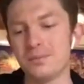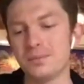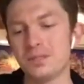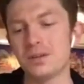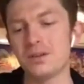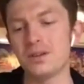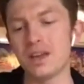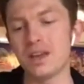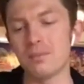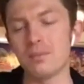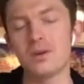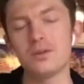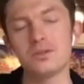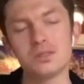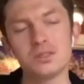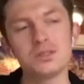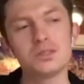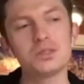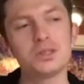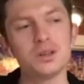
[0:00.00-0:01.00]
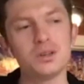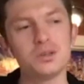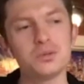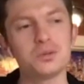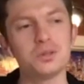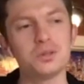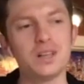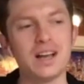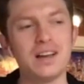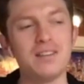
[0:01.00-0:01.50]
So yeah, most of the shows
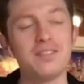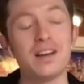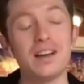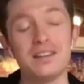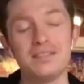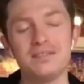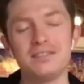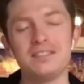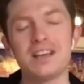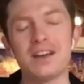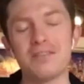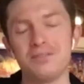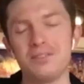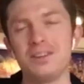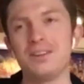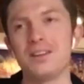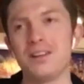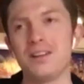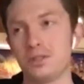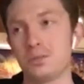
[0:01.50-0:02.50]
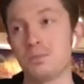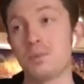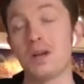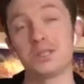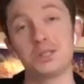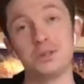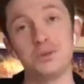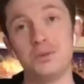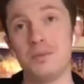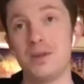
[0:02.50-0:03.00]
were live. I definitely,
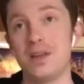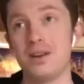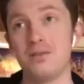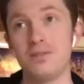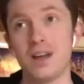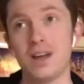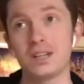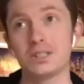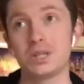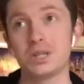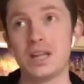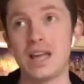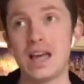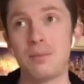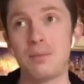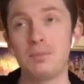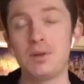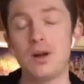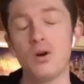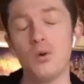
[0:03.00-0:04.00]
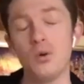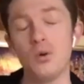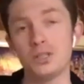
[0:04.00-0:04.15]
especially with manufacturing happy hour,